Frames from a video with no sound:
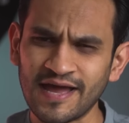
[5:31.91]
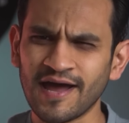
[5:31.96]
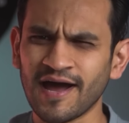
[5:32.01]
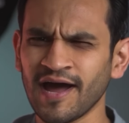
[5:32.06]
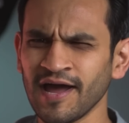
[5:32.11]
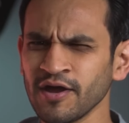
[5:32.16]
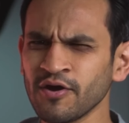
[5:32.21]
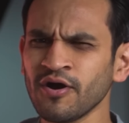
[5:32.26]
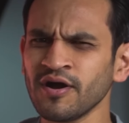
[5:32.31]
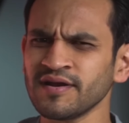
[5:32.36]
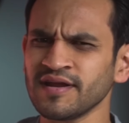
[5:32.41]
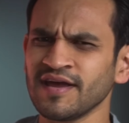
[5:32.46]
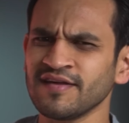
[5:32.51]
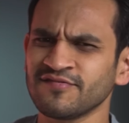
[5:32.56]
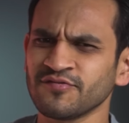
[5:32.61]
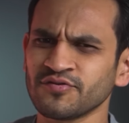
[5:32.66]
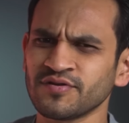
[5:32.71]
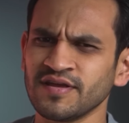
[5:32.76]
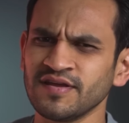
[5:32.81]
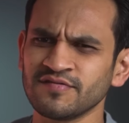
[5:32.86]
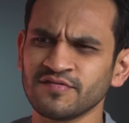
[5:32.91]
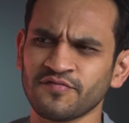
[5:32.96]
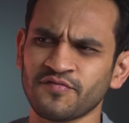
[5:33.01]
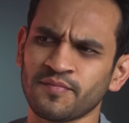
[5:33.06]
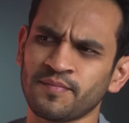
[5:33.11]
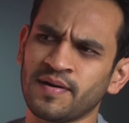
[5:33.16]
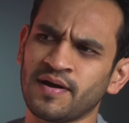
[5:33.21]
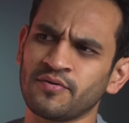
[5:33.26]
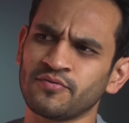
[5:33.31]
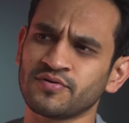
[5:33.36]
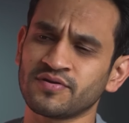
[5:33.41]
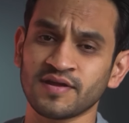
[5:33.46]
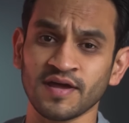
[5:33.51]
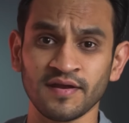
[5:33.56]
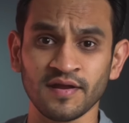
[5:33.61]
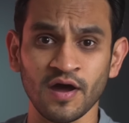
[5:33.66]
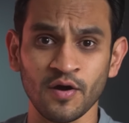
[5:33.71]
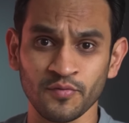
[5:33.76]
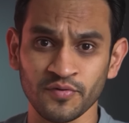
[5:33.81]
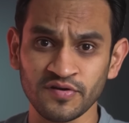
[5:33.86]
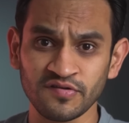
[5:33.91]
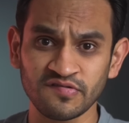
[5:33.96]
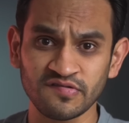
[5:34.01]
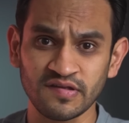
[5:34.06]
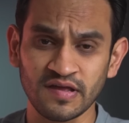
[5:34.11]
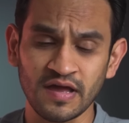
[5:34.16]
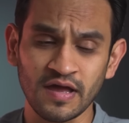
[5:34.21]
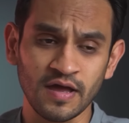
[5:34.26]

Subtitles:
I got SOTs of about 10 hours.